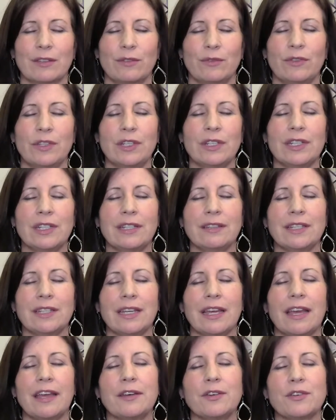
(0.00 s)
feeling
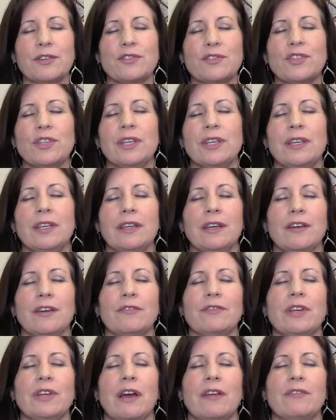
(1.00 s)
the energy
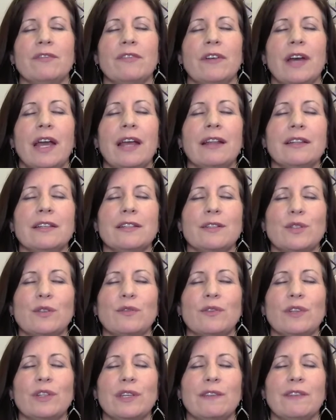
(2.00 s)
of
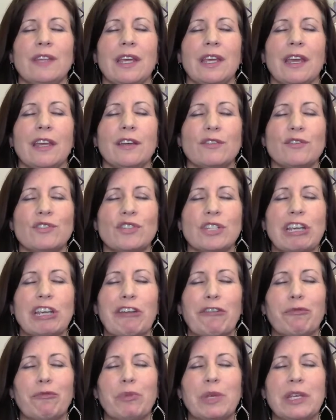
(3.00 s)
nonviolence, feeling the energy
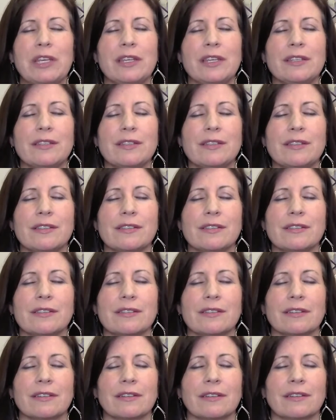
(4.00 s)
of
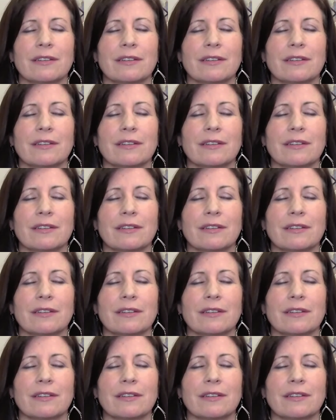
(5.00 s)
peace,